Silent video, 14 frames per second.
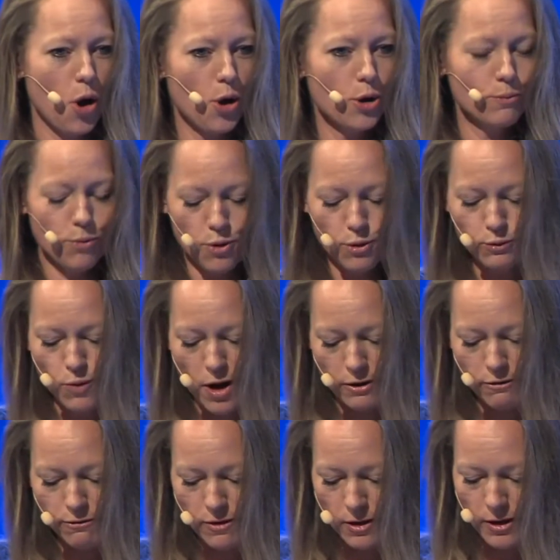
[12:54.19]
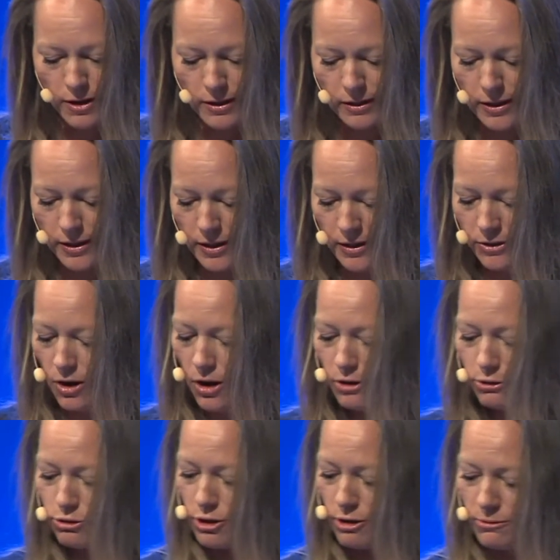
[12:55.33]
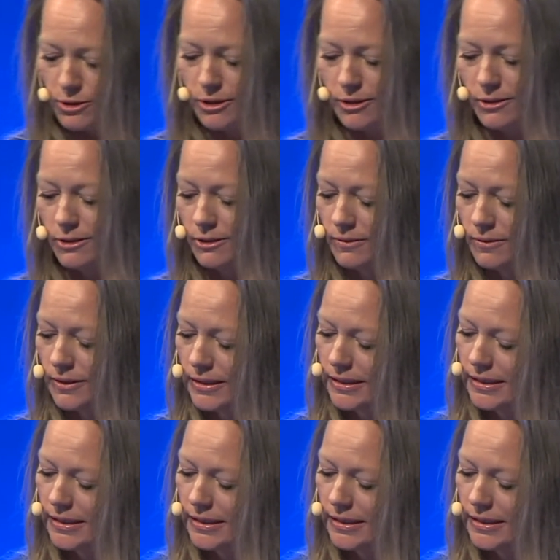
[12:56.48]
onboard Wi-Fi, and other services.